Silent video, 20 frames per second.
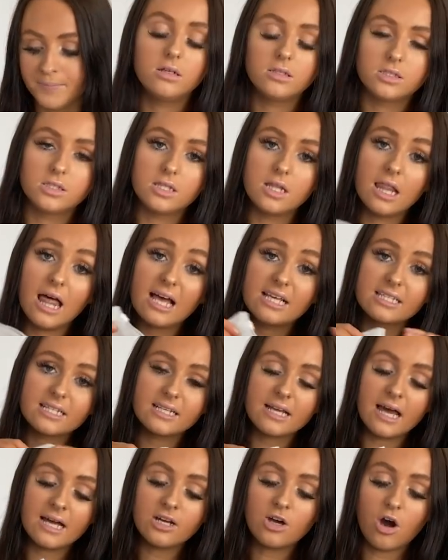So the last
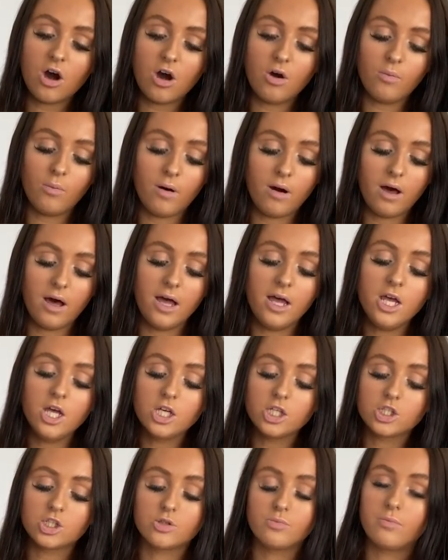thing I got were
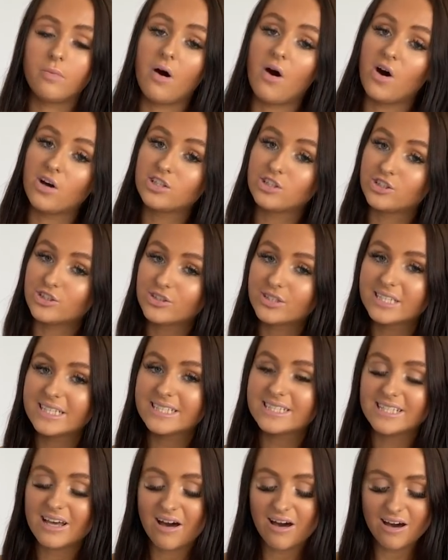some more chunky
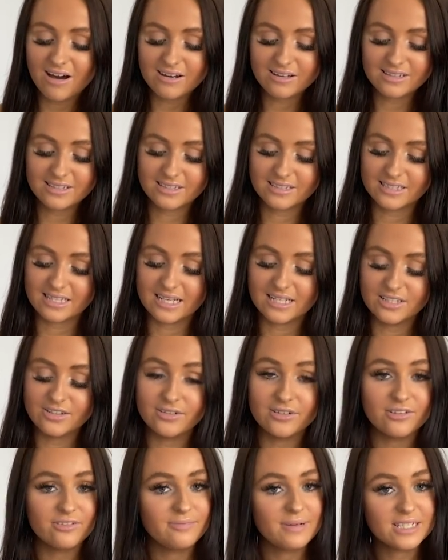socks, because I do
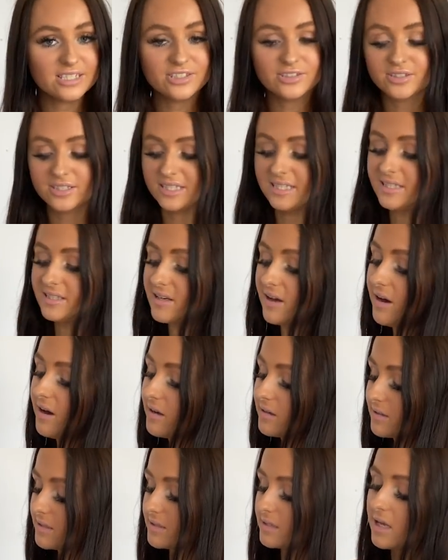love my chunky
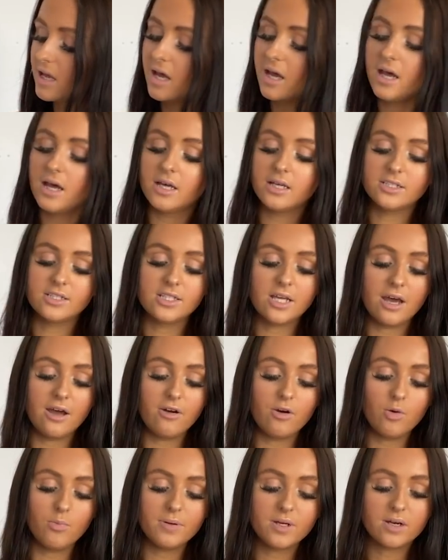socks.
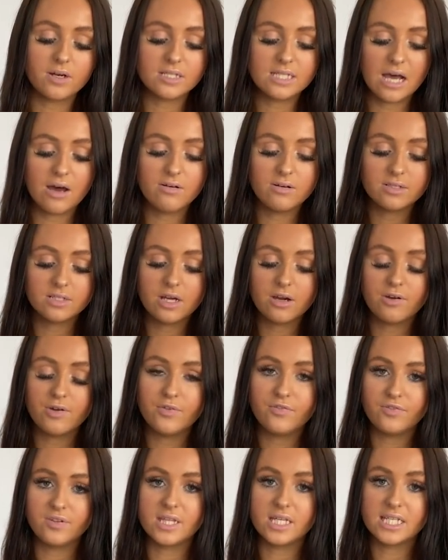So because I was going
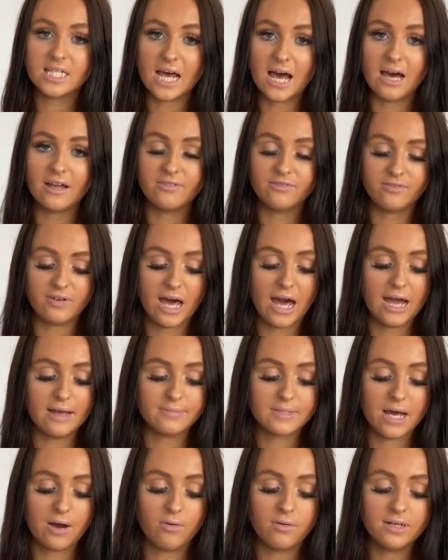for the tan
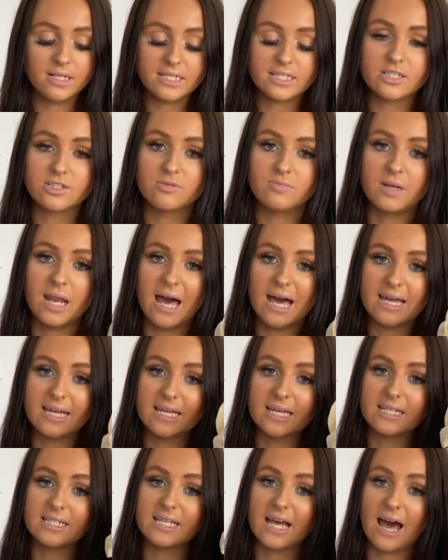vibes, I wanted some
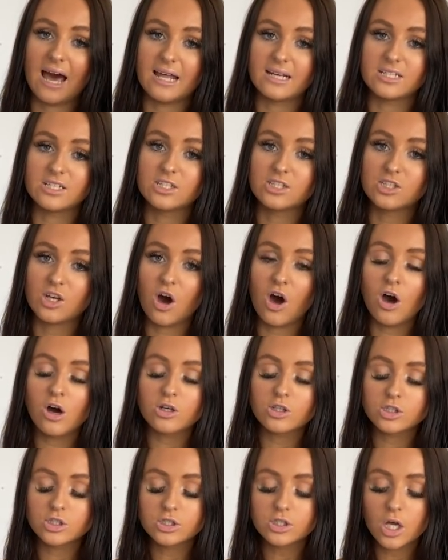like tan
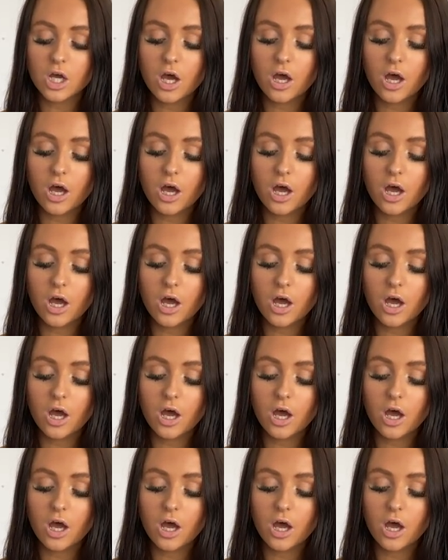socks.